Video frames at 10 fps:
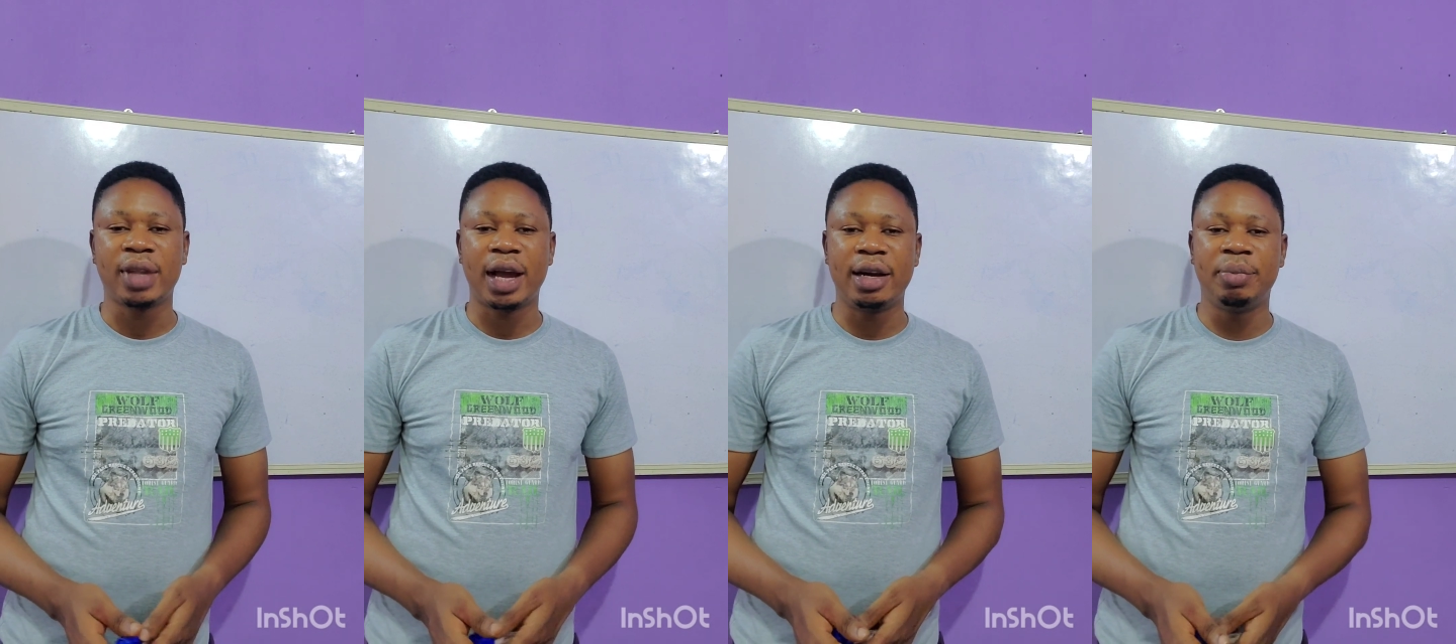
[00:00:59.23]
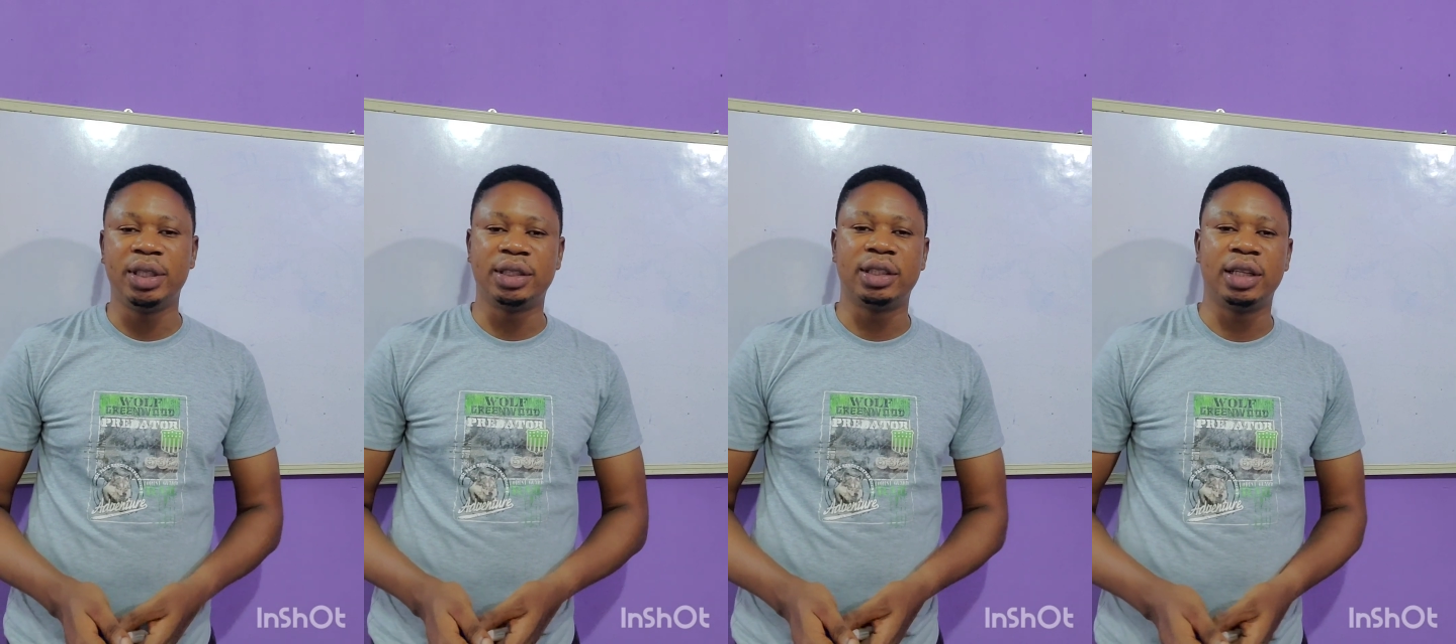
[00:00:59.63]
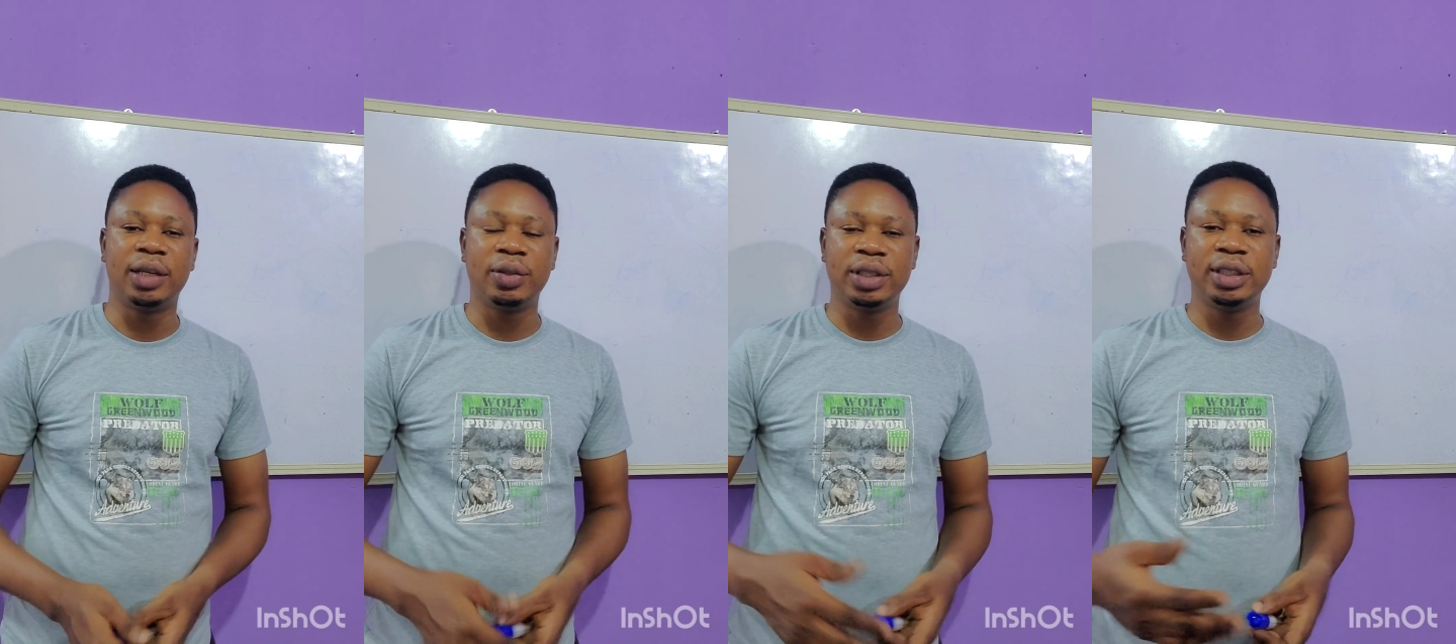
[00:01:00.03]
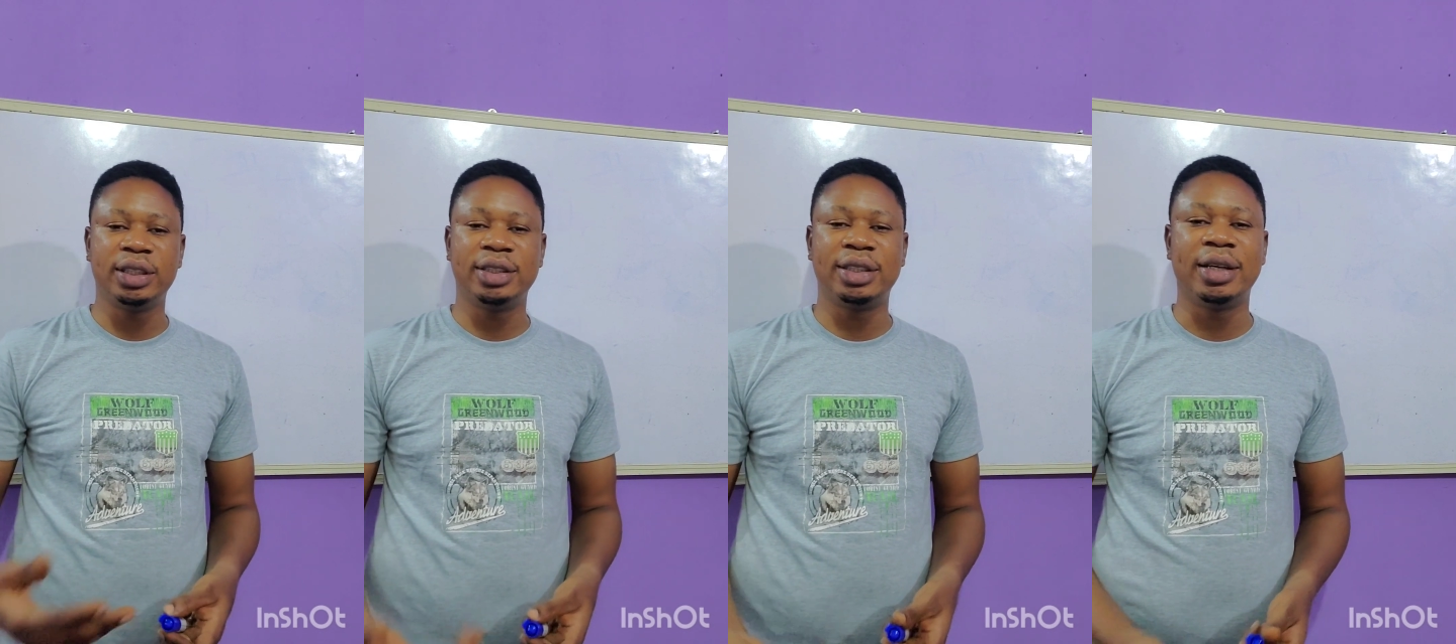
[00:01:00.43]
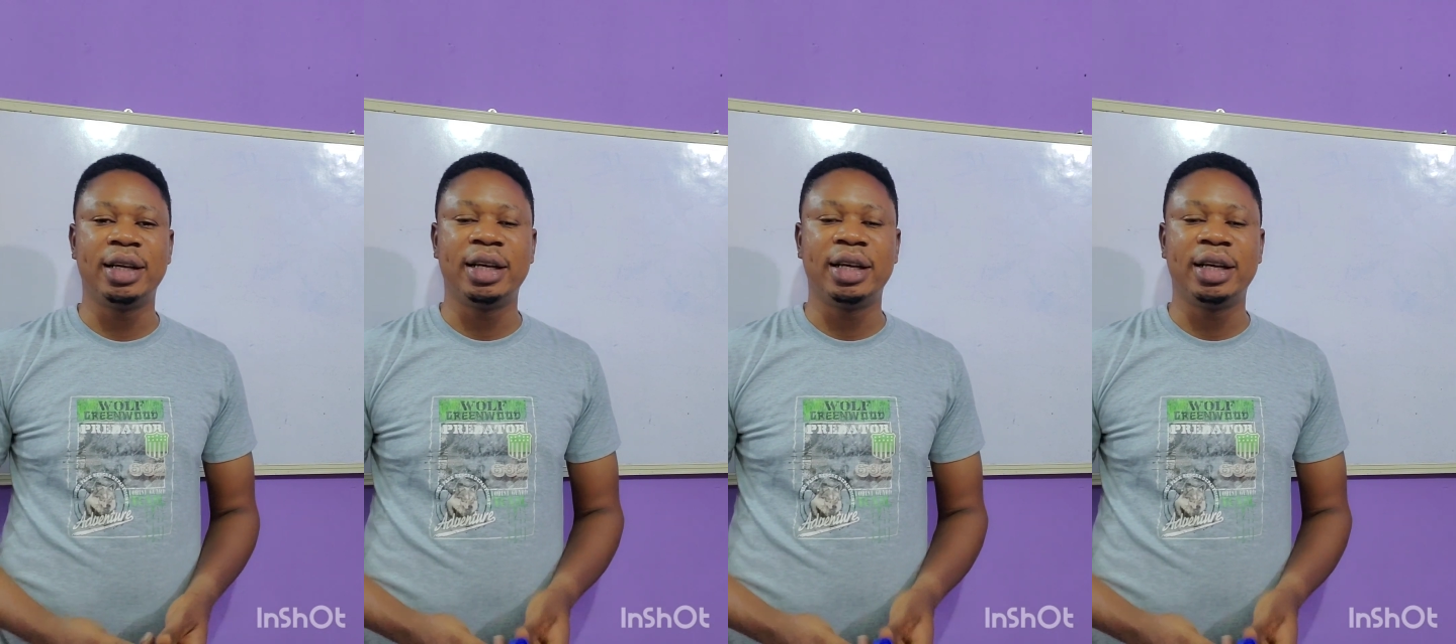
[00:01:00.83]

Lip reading: I repeat, electrolysis is the